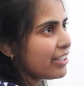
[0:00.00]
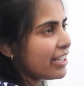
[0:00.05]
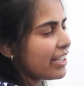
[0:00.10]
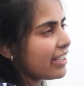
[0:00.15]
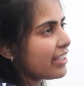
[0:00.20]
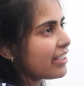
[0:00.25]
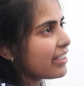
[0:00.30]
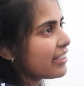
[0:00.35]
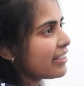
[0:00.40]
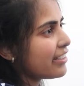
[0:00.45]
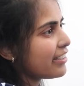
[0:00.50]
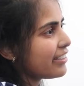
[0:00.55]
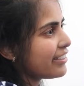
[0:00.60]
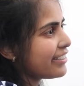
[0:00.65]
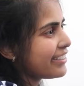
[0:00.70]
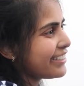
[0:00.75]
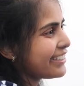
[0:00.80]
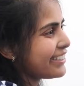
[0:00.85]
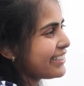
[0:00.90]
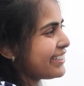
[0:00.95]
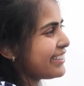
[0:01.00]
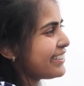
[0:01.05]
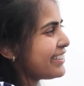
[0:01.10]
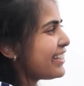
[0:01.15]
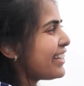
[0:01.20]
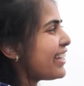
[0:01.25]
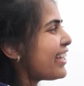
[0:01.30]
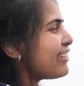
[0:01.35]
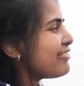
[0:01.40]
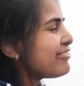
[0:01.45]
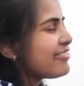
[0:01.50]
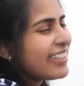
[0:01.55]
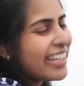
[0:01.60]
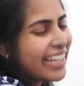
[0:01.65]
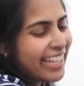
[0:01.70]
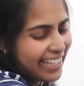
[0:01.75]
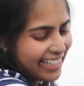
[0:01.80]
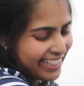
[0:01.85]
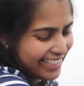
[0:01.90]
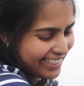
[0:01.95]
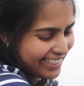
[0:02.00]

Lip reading: lovely. You look lovely.